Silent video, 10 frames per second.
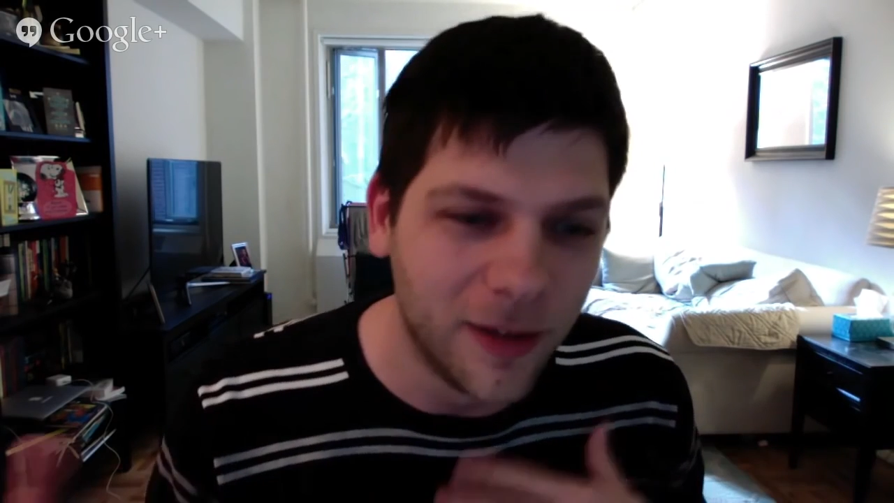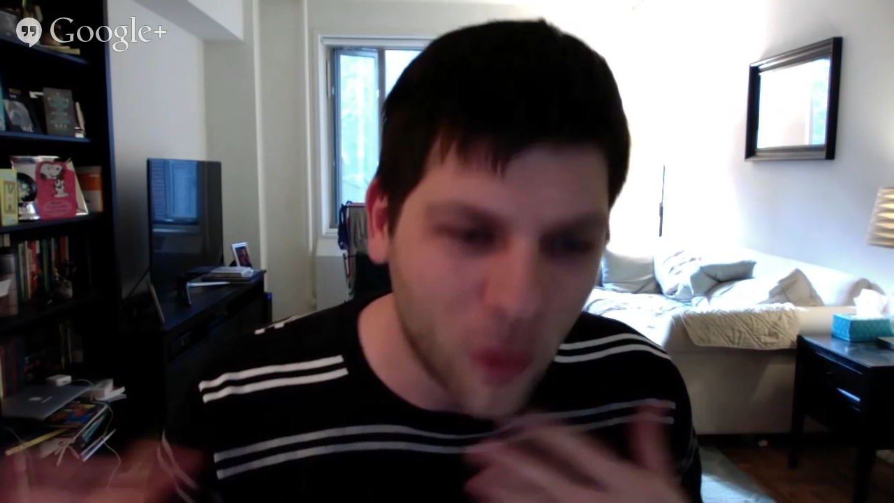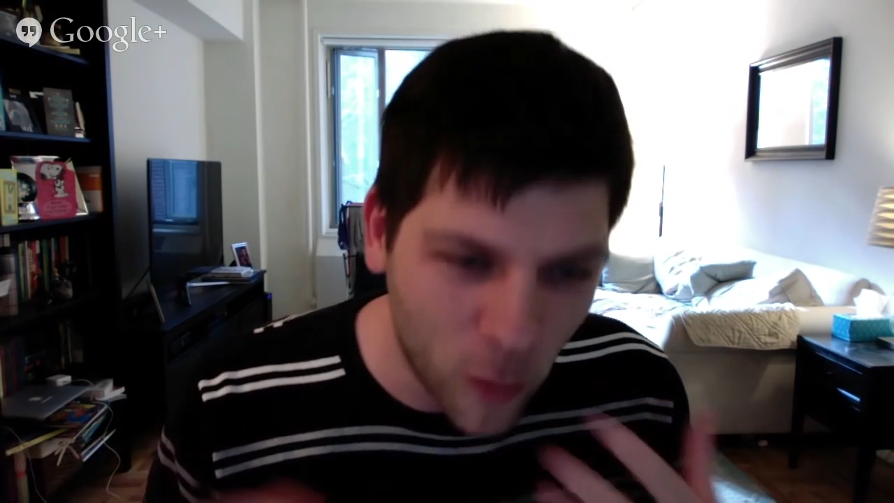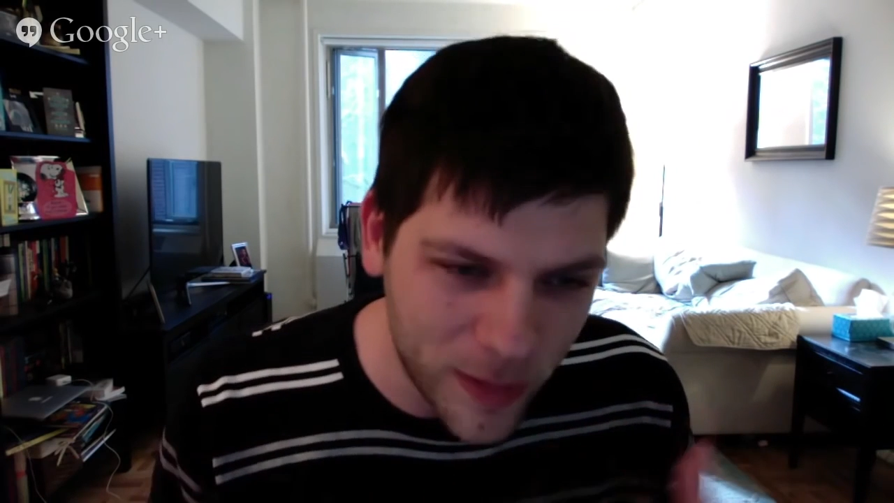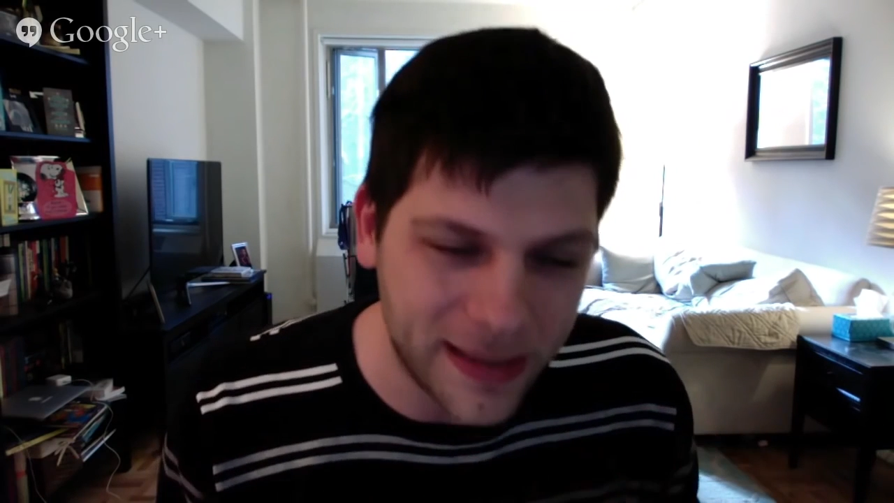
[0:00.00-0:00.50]
we
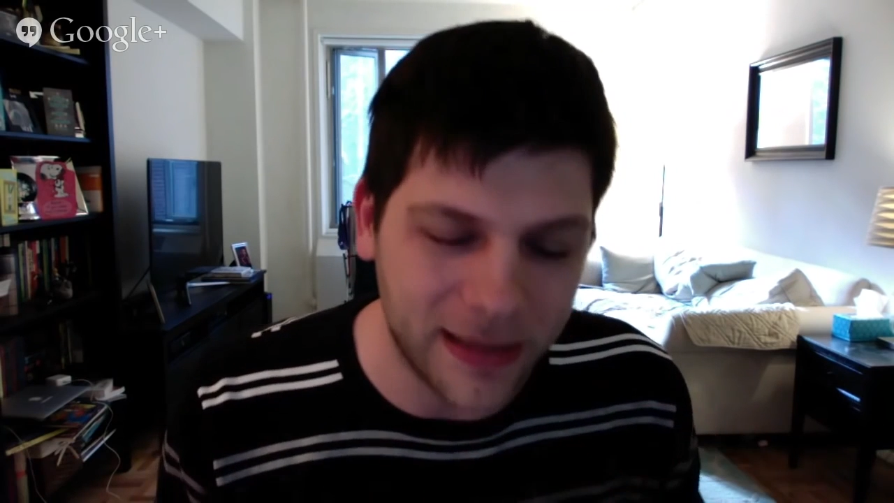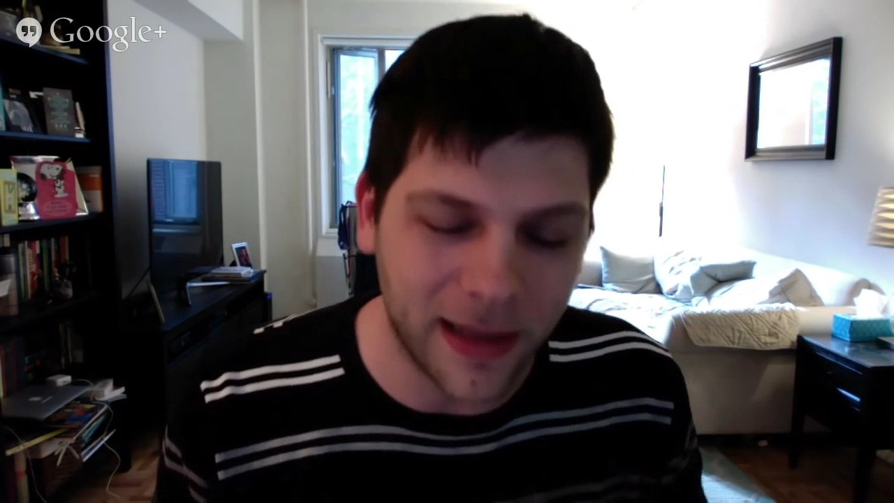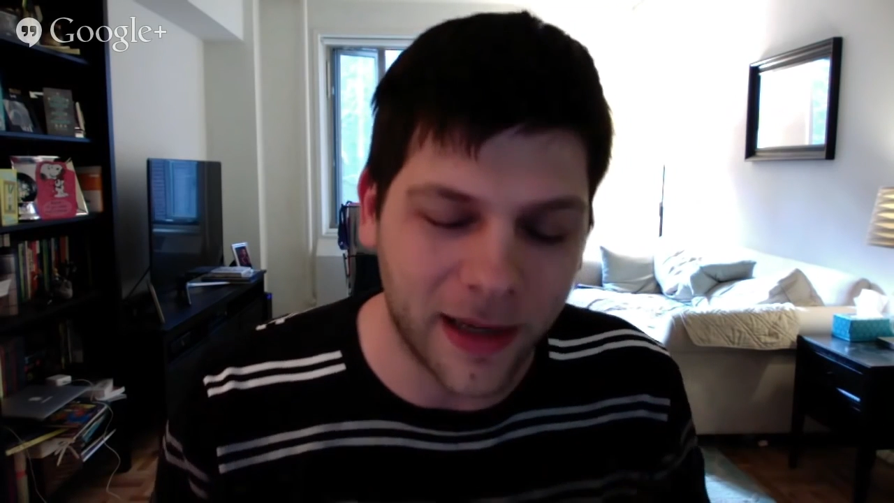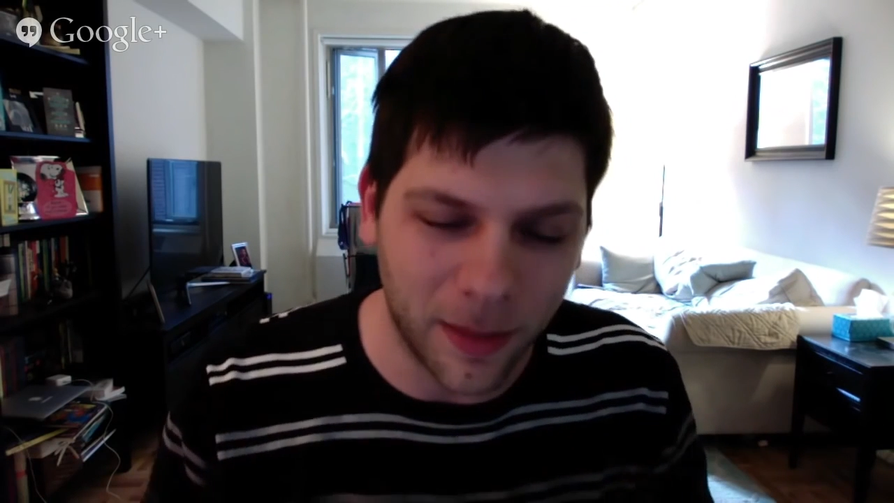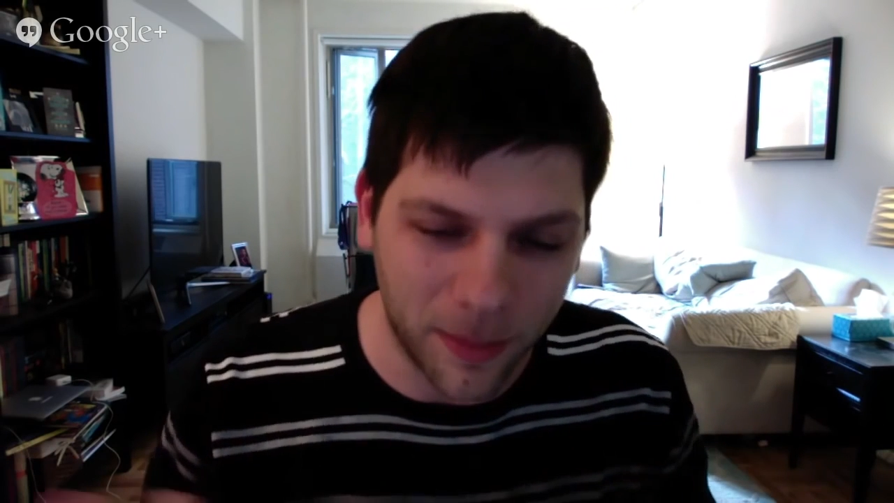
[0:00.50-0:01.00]
see like
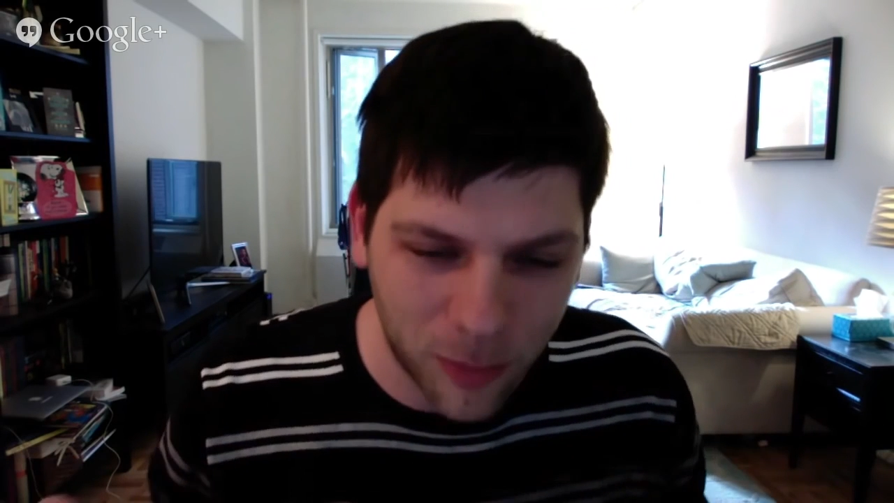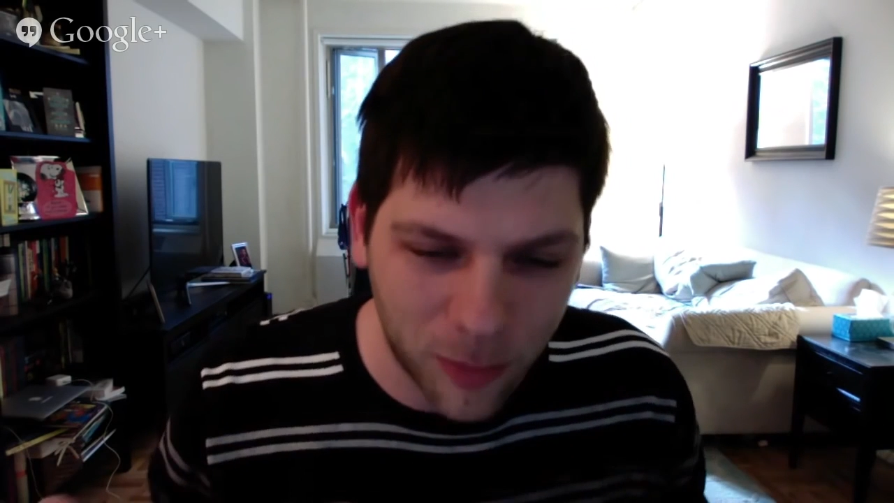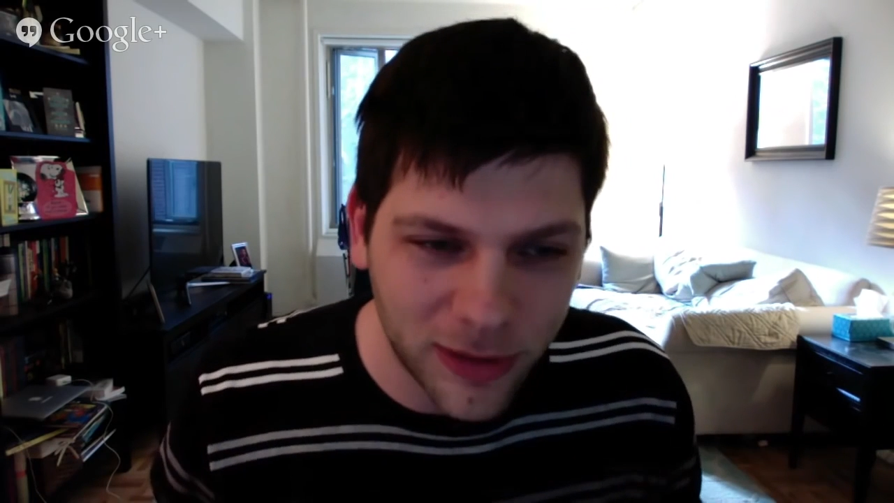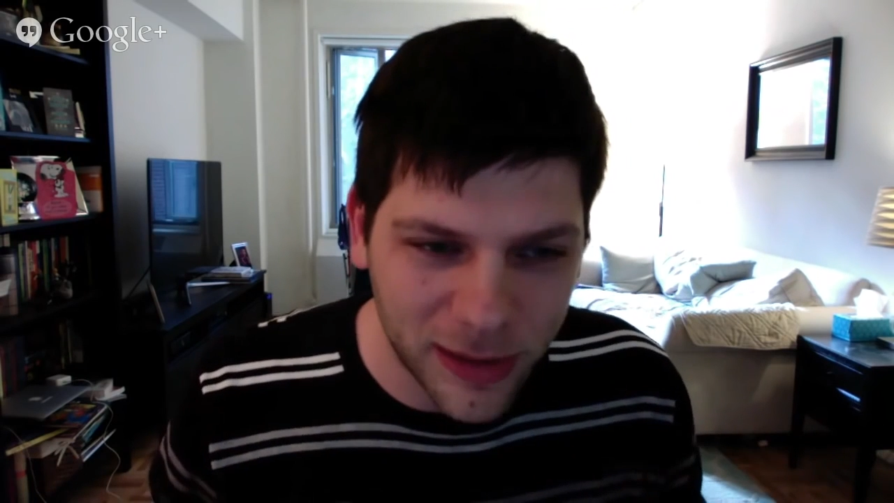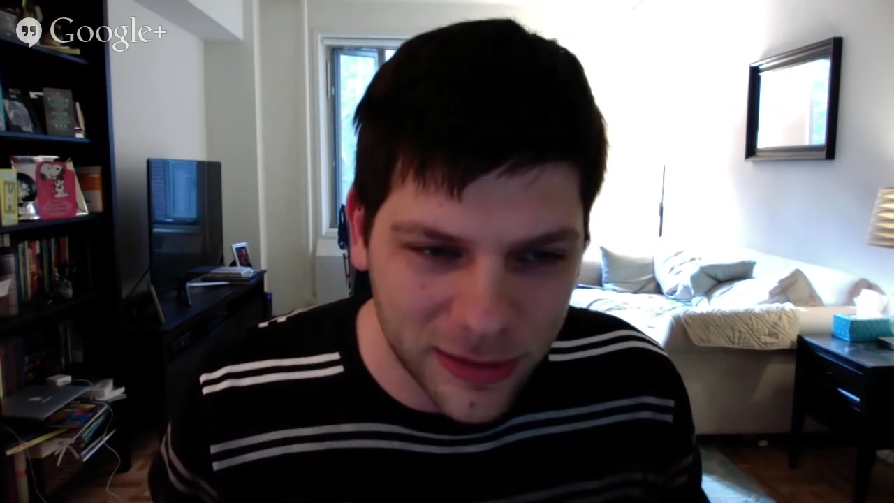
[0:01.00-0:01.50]
a
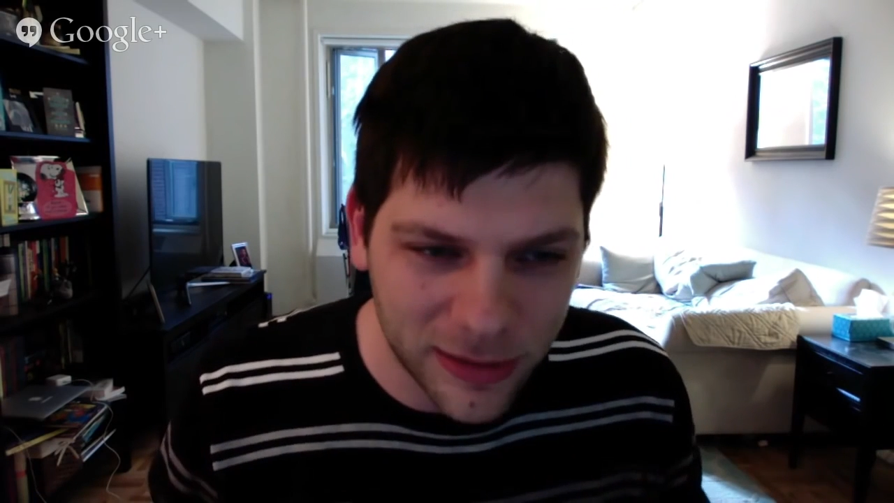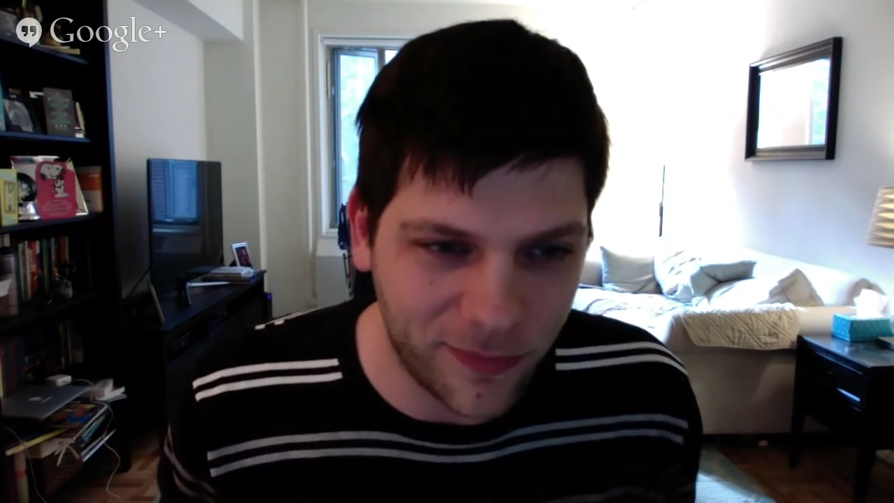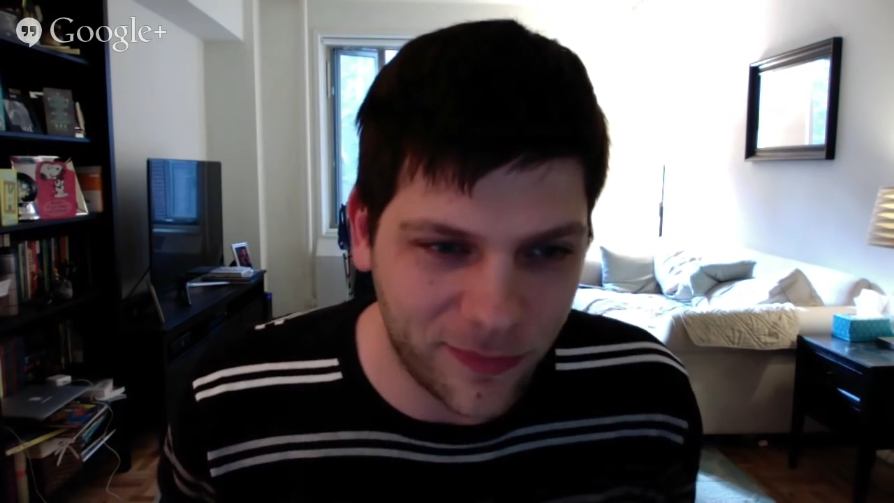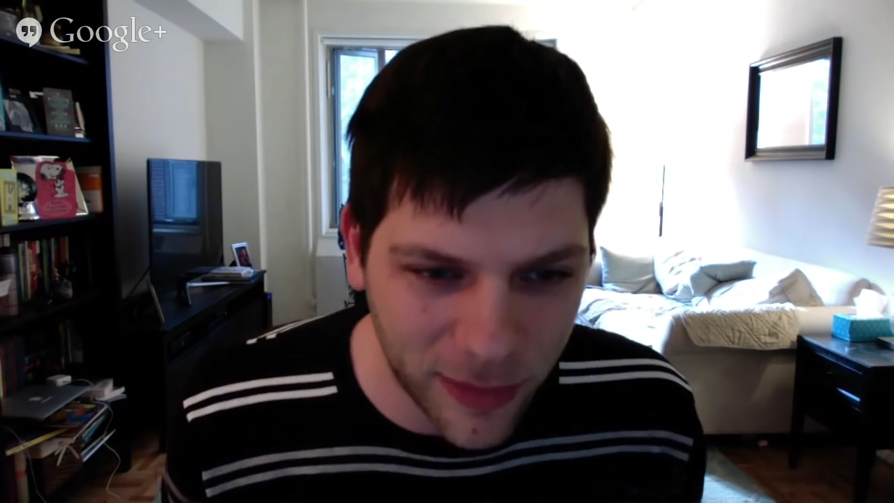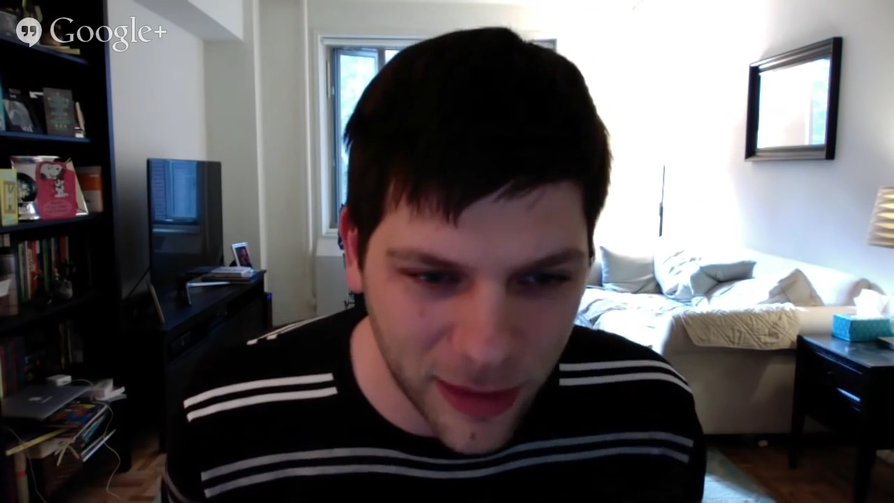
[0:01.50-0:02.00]
protesters in
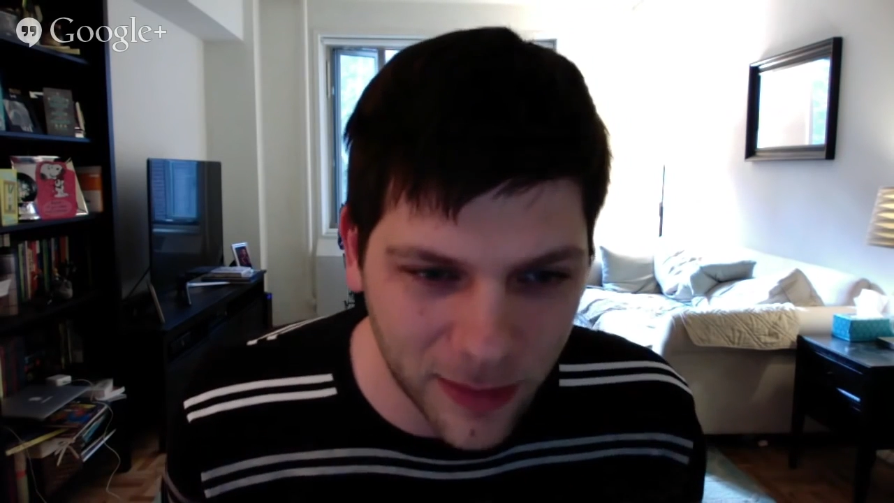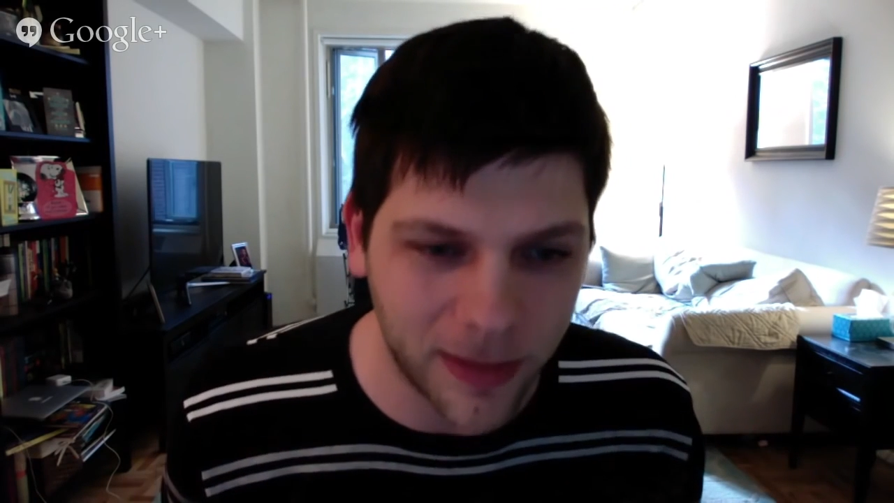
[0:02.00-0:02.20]
front of them,